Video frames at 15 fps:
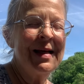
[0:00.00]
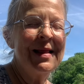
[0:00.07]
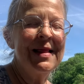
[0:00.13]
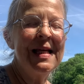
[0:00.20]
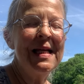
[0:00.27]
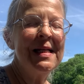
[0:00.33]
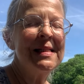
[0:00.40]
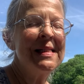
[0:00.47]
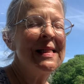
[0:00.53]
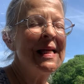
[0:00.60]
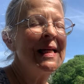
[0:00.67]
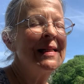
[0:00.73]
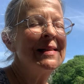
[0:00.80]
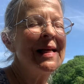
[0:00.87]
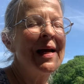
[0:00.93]
These
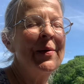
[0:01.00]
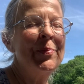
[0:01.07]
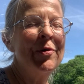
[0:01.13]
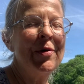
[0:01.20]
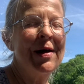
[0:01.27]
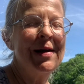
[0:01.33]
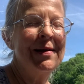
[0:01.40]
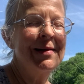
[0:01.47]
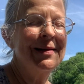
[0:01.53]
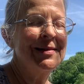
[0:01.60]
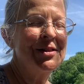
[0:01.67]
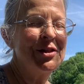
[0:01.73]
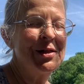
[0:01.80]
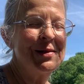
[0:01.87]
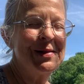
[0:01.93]
things I pray in
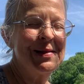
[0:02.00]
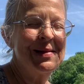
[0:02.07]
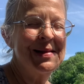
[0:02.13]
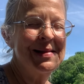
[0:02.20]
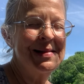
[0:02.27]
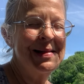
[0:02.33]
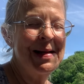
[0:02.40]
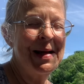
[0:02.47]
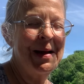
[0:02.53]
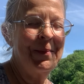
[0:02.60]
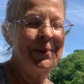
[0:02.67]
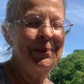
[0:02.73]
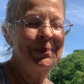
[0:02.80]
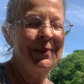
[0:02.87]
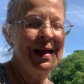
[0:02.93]
Jesus'
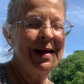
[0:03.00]
name.